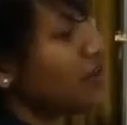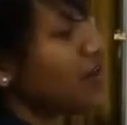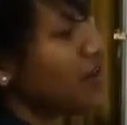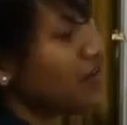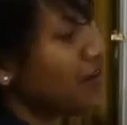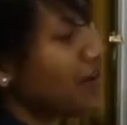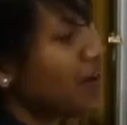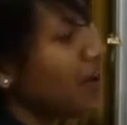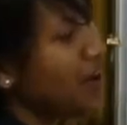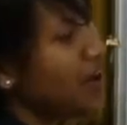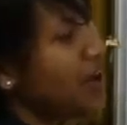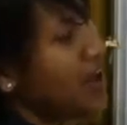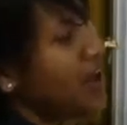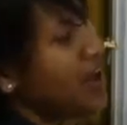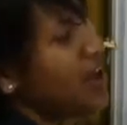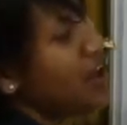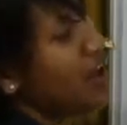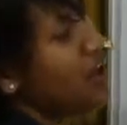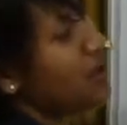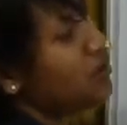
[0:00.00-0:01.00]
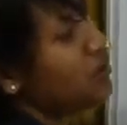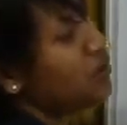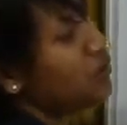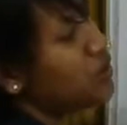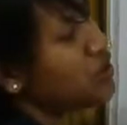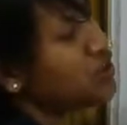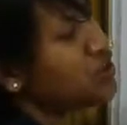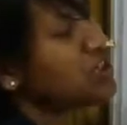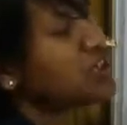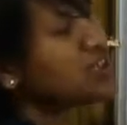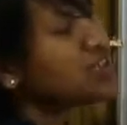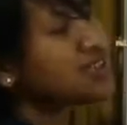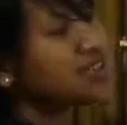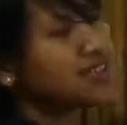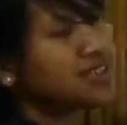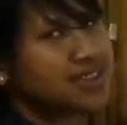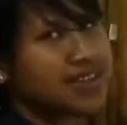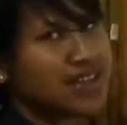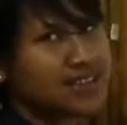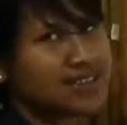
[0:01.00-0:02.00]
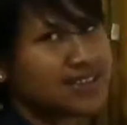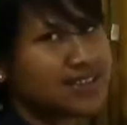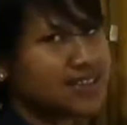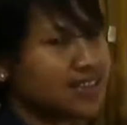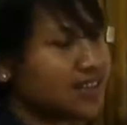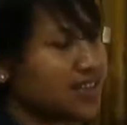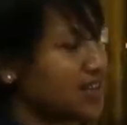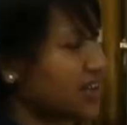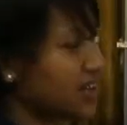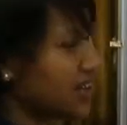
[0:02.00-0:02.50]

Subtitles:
rarer and which is denser.